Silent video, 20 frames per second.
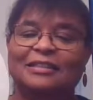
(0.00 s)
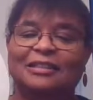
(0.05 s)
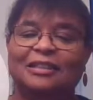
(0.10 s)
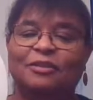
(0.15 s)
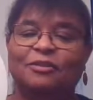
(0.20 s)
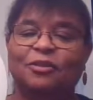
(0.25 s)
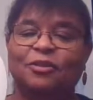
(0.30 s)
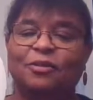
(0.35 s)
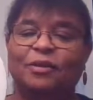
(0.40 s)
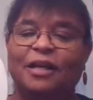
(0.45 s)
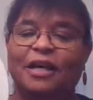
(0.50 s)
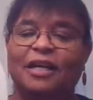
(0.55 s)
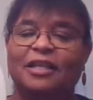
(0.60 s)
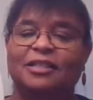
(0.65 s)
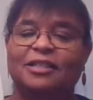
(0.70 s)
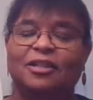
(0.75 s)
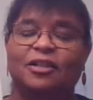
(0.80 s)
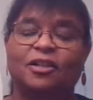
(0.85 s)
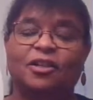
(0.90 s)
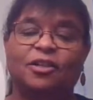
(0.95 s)
So you
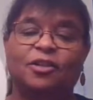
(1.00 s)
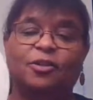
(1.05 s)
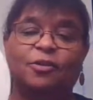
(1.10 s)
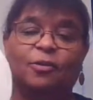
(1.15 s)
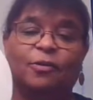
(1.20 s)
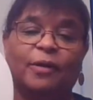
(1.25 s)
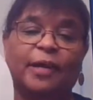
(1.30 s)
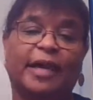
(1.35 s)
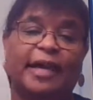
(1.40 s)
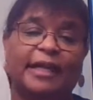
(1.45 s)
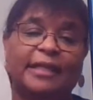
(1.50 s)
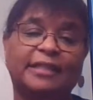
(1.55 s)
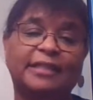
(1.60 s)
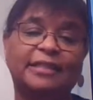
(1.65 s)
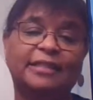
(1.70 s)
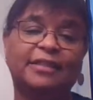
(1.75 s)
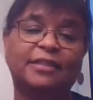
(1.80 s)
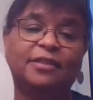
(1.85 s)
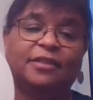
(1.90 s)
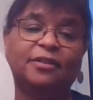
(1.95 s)
guys are
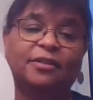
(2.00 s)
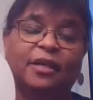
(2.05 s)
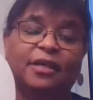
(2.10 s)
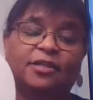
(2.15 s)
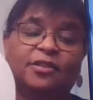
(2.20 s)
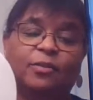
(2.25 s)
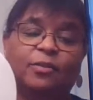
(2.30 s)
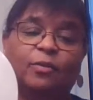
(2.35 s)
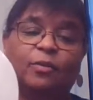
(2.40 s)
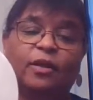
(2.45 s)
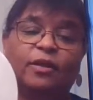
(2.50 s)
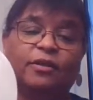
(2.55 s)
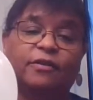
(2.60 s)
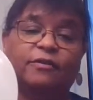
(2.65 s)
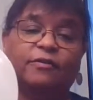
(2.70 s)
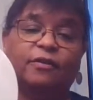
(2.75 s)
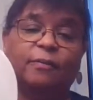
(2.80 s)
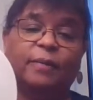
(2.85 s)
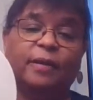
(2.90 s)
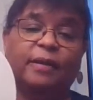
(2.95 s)
great. You guys are
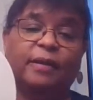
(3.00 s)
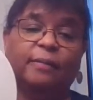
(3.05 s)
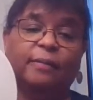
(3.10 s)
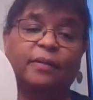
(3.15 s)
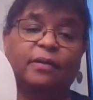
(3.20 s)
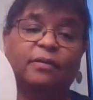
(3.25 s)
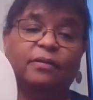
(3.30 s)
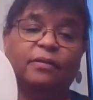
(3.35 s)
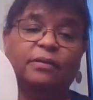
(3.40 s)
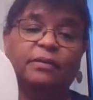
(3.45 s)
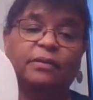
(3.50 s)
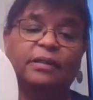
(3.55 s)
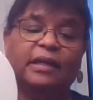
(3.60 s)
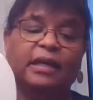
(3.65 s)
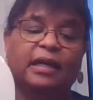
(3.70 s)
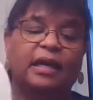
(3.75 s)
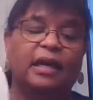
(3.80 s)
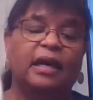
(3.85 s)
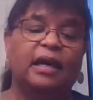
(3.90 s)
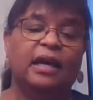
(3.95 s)
wonderful people.
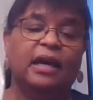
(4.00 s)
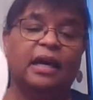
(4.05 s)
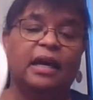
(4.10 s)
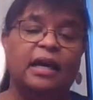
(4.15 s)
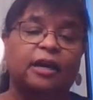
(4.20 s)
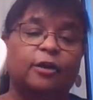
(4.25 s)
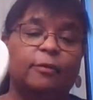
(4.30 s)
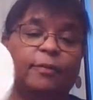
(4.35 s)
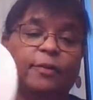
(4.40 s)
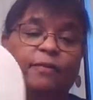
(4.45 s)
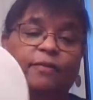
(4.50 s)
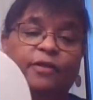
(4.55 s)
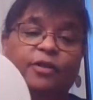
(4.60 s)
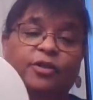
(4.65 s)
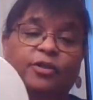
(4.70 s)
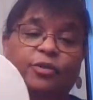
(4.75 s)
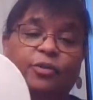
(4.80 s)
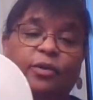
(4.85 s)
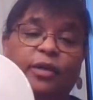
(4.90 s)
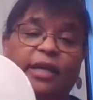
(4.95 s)
I hope you've
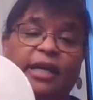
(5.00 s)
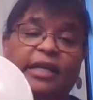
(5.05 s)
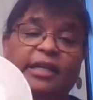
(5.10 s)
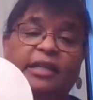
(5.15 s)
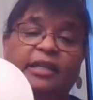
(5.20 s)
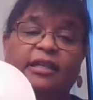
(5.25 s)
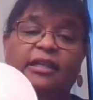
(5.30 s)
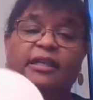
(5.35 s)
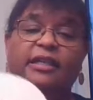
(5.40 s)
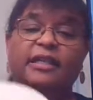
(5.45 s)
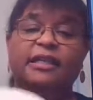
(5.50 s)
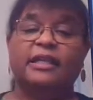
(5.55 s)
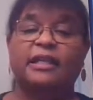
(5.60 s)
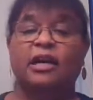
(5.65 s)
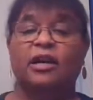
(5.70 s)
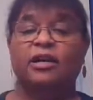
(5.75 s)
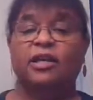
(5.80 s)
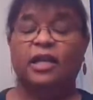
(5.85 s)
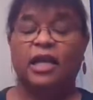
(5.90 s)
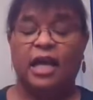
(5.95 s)
enjoyed
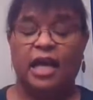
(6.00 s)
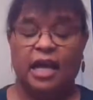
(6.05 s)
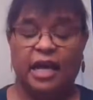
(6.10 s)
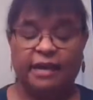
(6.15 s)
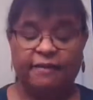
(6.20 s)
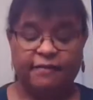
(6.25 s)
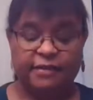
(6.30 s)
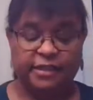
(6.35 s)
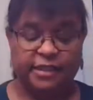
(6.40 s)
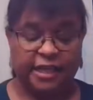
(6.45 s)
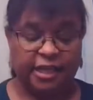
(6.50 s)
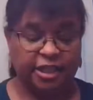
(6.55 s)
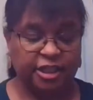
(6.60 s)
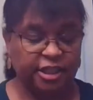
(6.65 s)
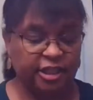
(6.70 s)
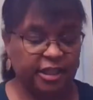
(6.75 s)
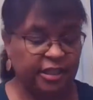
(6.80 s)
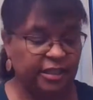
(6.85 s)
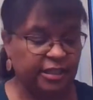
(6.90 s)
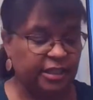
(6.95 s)
our live
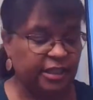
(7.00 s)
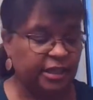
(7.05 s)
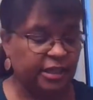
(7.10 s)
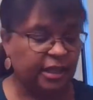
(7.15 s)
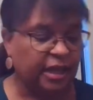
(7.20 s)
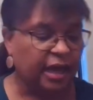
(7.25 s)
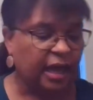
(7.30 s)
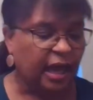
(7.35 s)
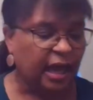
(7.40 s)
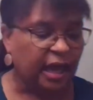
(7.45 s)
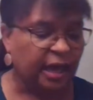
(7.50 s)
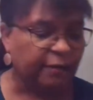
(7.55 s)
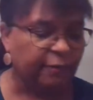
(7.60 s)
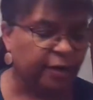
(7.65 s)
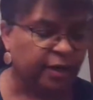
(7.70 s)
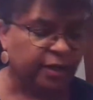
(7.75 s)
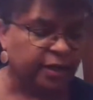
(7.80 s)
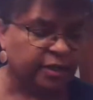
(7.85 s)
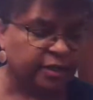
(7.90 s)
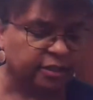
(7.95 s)
sessions. I
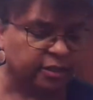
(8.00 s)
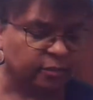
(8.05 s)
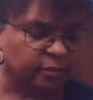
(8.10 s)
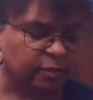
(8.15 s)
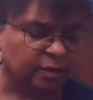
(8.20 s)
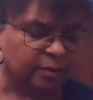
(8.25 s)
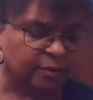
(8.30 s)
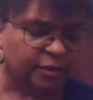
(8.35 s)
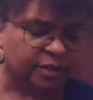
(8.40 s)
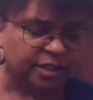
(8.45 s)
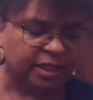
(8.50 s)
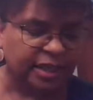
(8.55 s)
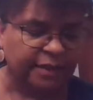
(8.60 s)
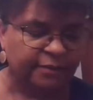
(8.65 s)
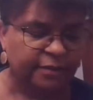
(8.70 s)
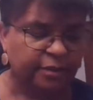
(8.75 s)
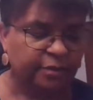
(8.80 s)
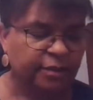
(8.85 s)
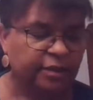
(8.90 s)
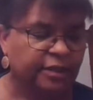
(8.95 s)
wanted to look one more
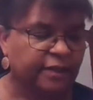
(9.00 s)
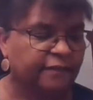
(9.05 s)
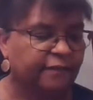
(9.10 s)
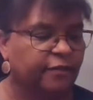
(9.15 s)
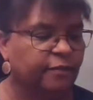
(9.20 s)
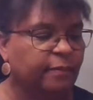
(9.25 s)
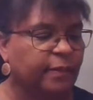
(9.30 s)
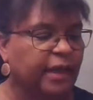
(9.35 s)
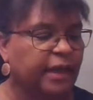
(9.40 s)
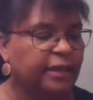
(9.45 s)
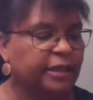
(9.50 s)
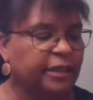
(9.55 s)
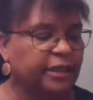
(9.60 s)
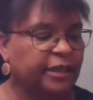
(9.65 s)
time though, because I feel bad.